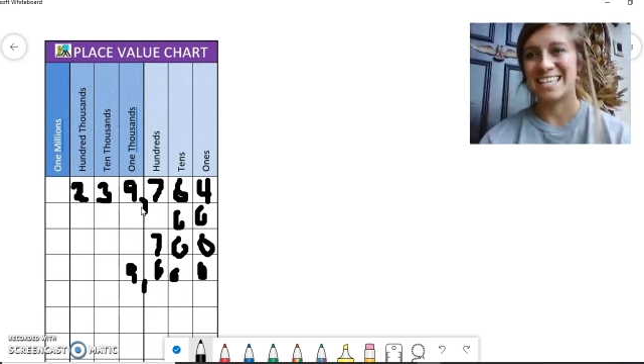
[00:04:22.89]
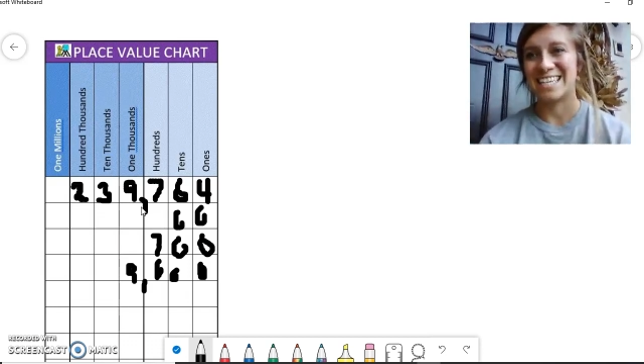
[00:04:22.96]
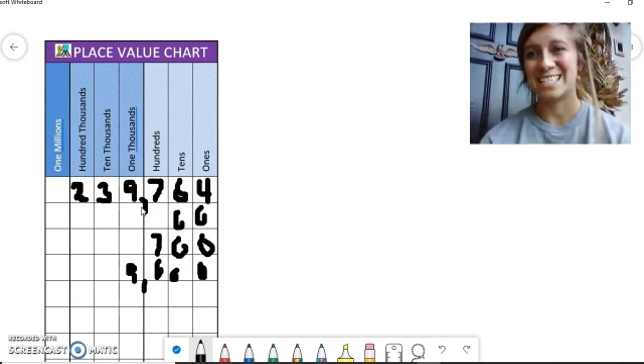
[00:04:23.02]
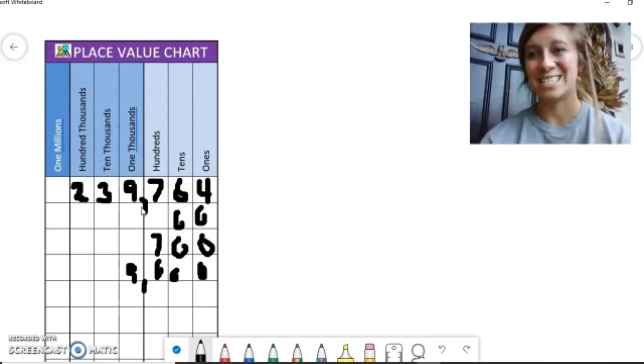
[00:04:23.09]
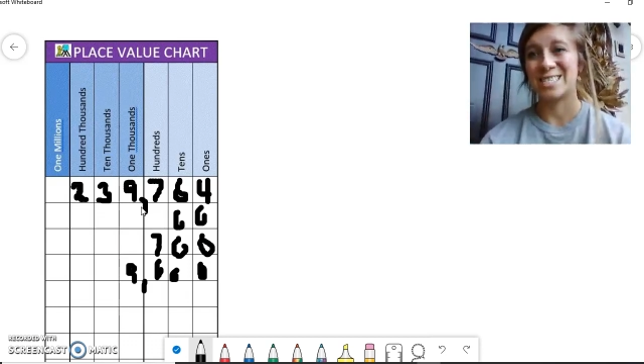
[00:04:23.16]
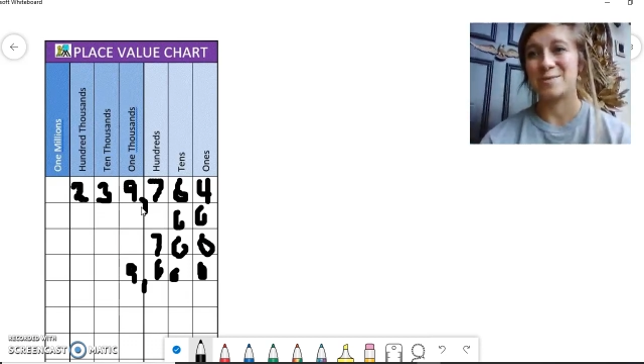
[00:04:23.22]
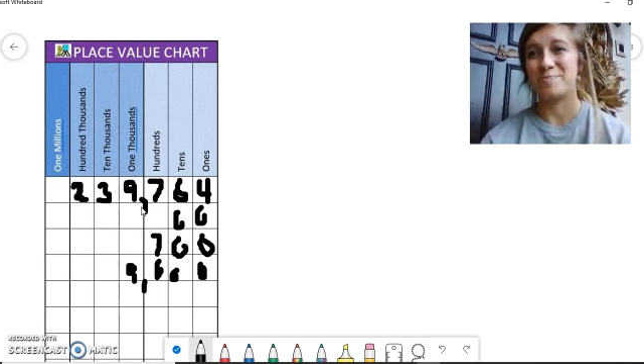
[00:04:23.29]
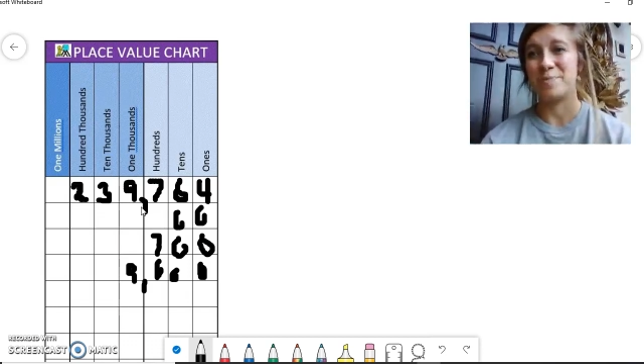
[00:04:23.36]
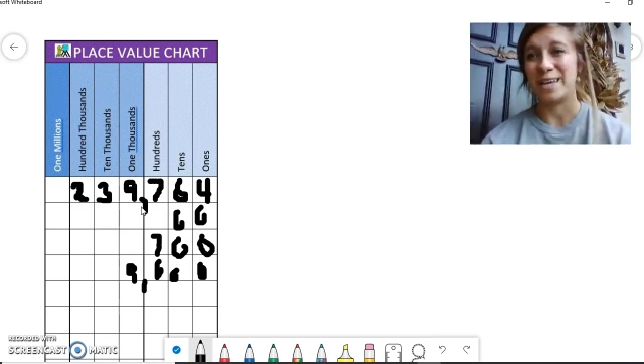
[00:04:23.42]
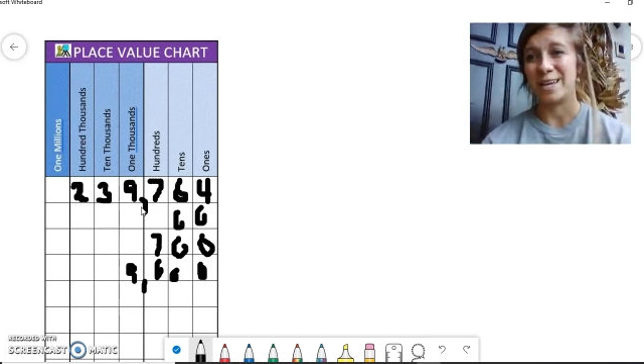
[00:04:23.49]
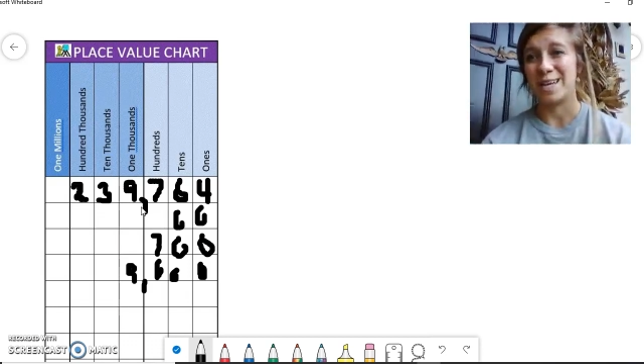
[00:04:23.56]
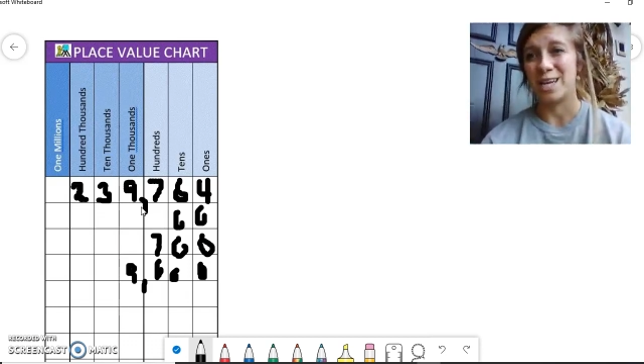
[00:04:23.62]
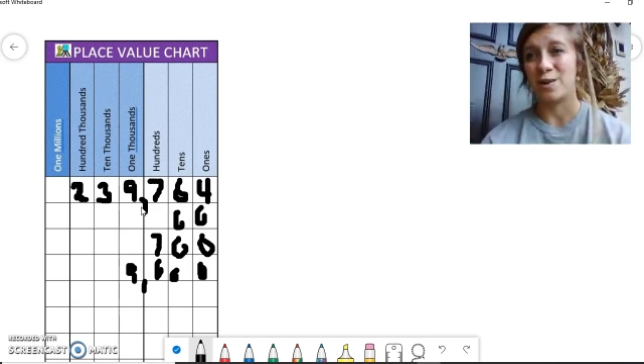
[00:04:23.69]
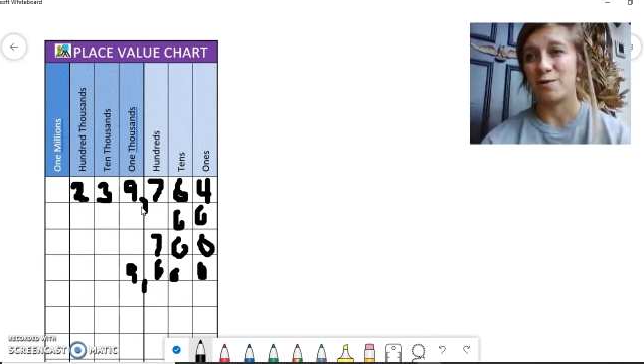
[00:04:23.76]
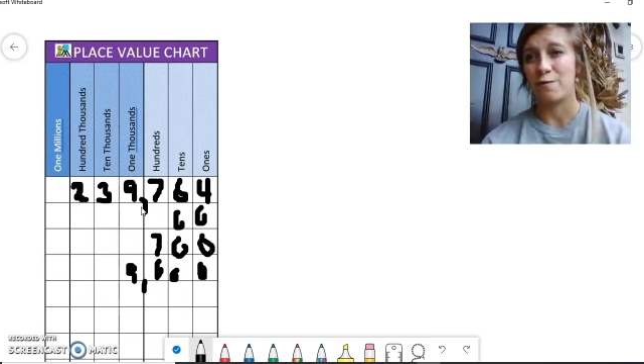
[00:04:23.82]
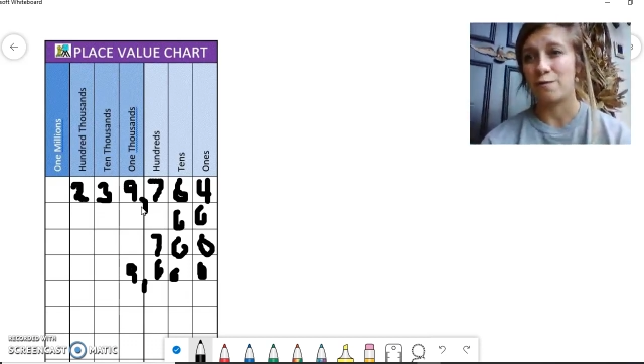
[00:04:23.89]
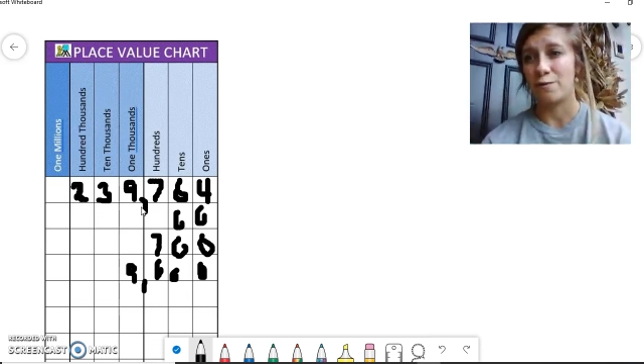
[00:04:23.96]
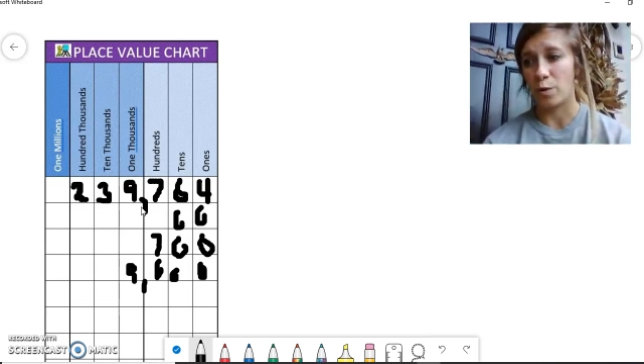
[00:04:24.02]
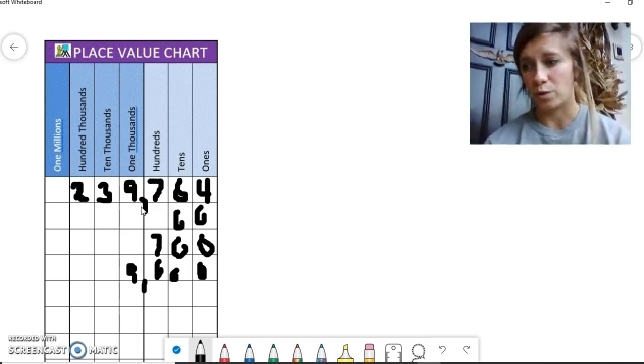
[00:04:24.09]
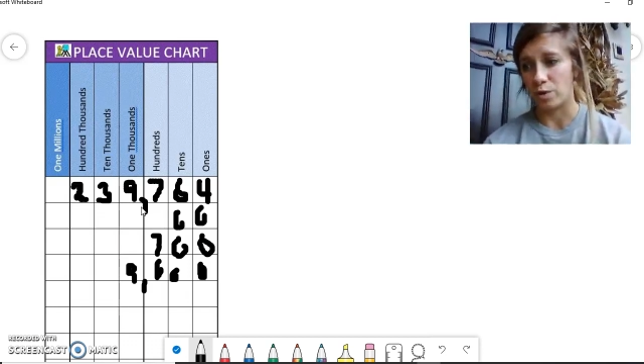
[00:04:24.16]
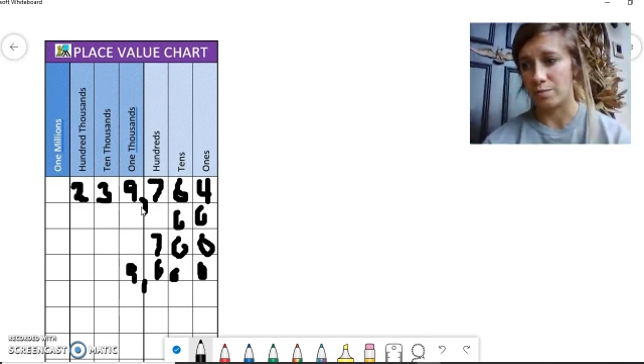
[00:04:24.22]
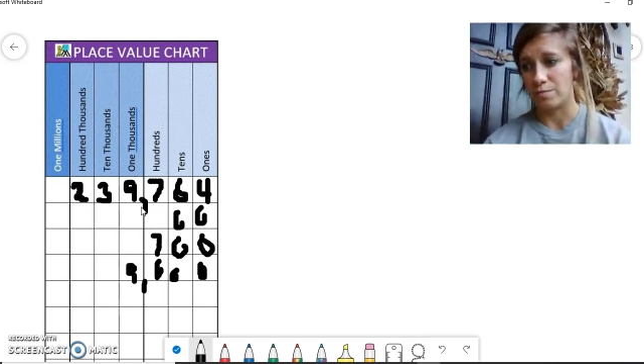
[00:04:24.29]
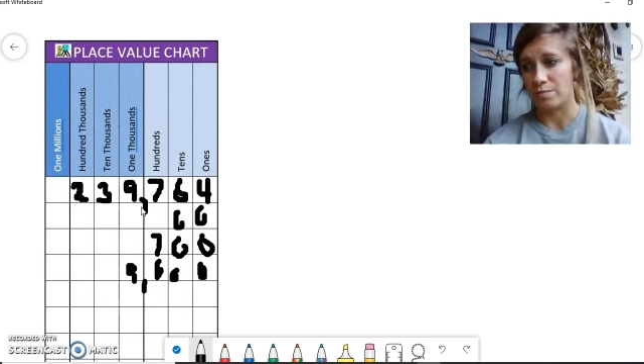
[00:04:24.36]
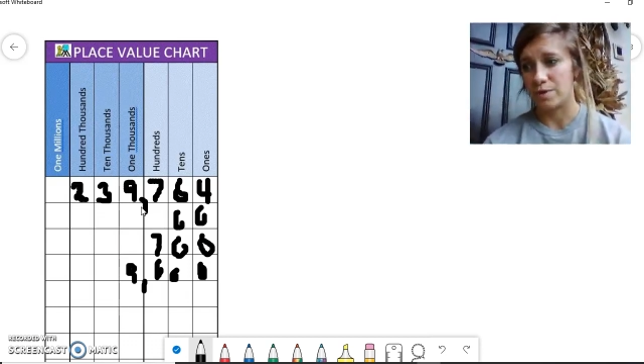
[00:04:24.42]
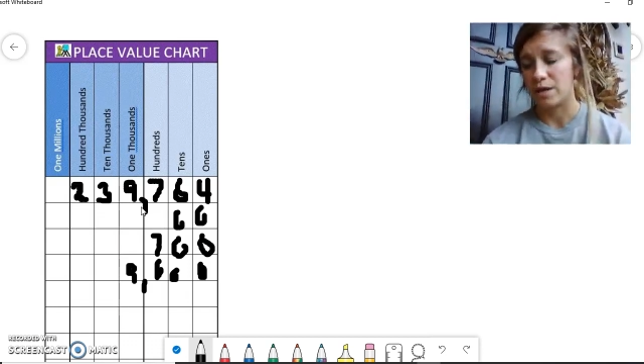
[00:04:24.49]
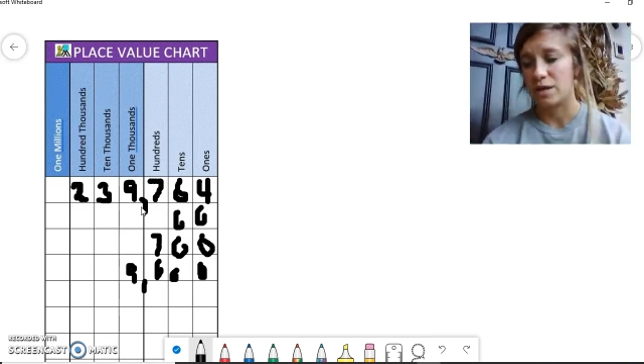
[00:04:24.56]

expanded form.